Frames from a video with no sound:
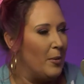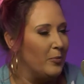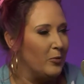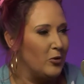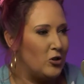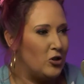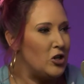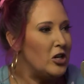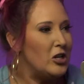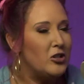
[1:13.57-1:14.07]

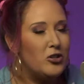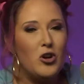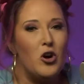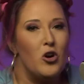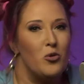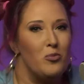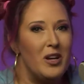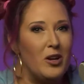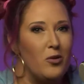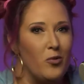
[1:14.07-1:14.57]
She's
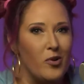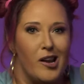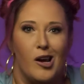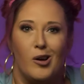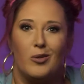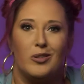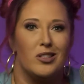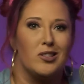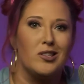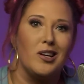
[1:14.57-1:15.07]
known me when I
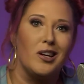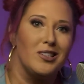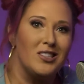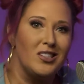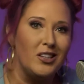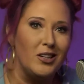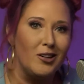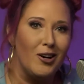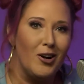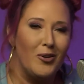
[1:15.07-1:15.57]
was a size
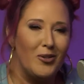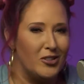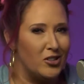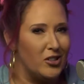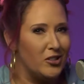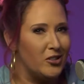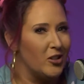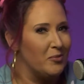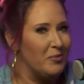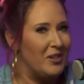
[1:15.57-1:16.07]
0 and
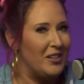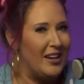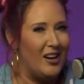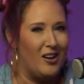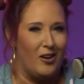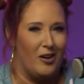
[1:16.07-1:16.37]
she's known me now.